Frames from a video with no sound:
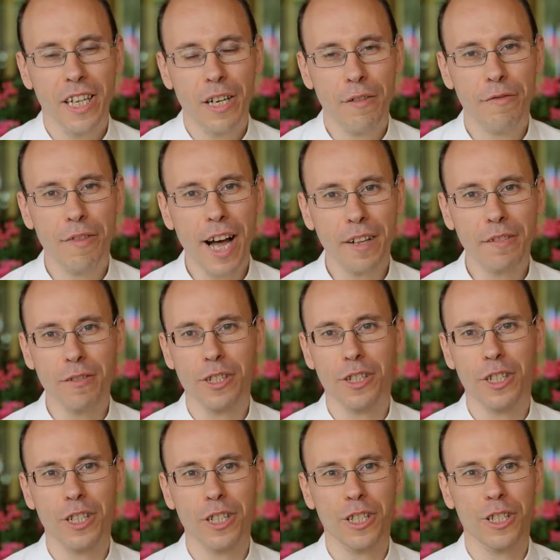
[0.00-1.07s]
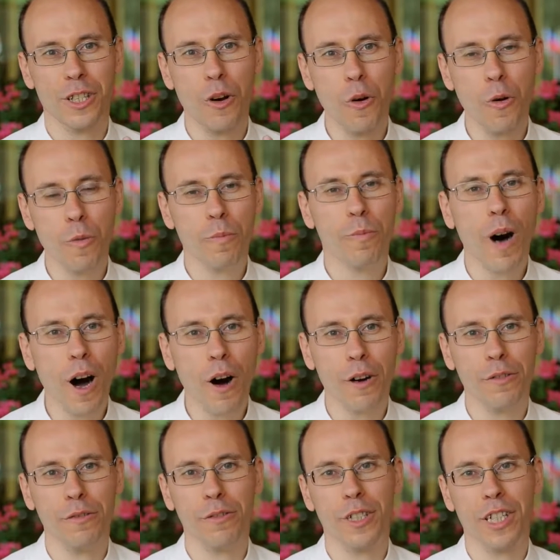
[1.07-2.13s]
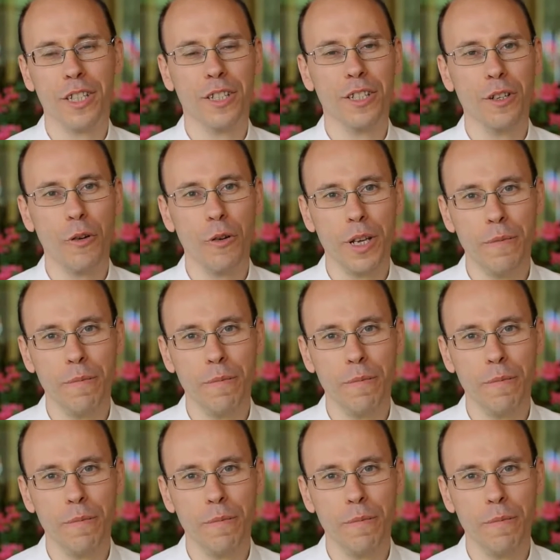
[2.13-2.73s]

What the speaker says: effect was just so powerful and so